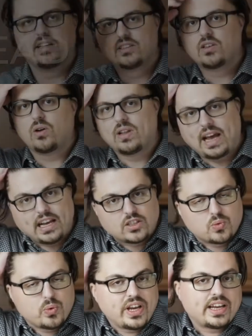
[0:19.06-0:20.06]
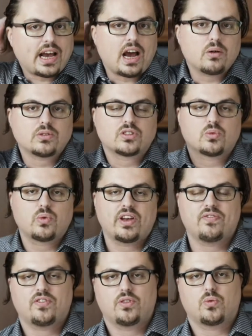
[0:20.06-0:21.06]
So last week I was away
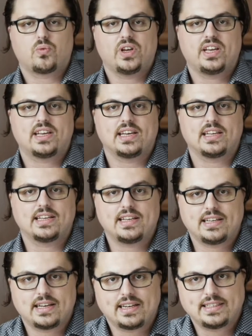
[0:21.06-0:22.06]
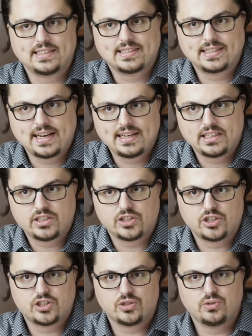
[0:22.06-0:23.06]
for the weekend and I decided to
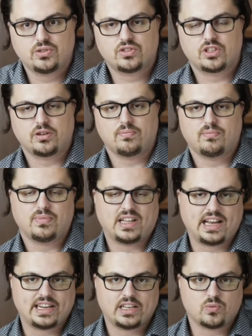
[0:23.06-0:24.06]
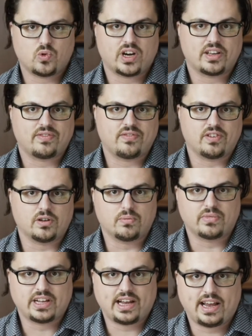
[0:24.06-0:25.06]
shoot some black and white
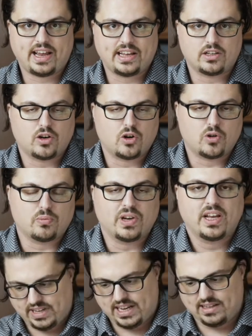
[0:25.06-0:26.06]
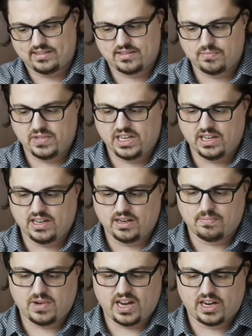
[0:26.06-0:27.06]
film that I had home, hence
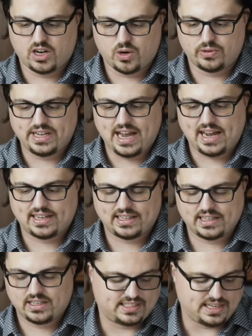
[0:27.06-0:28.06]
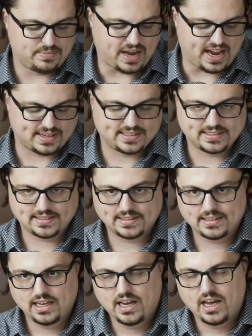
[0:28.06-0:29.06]
my Kodak
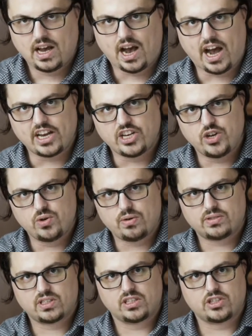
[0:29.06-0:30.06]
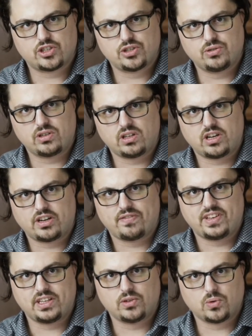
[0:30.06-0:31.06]
TMax. I knew I was going to shoot a lot
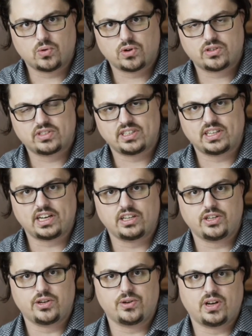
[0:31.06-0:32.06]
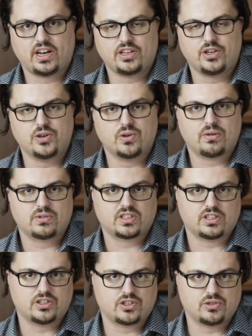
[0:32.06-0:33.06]
of indoors, and I knew I was
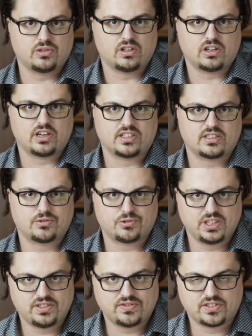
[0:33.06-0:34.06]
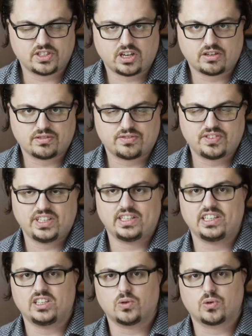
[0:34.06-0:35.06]
going to shoot a lot of street photography,
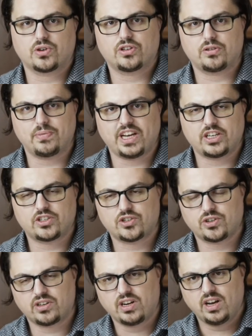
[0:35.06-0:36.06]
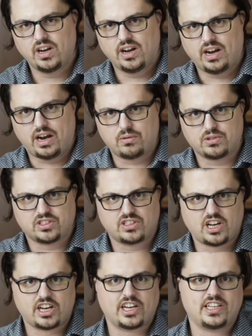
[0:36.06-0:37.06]
and in order to make sure I was
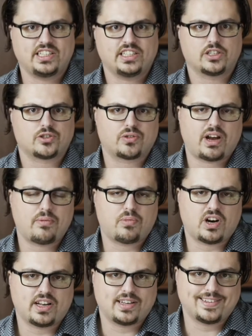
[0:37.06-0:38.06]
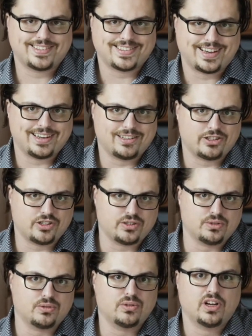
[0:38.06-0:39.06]
not going to need a tripod, I decided
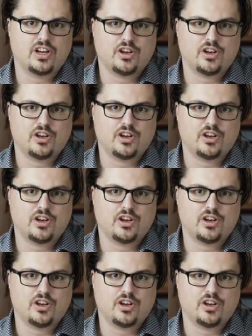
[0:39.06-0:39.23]
to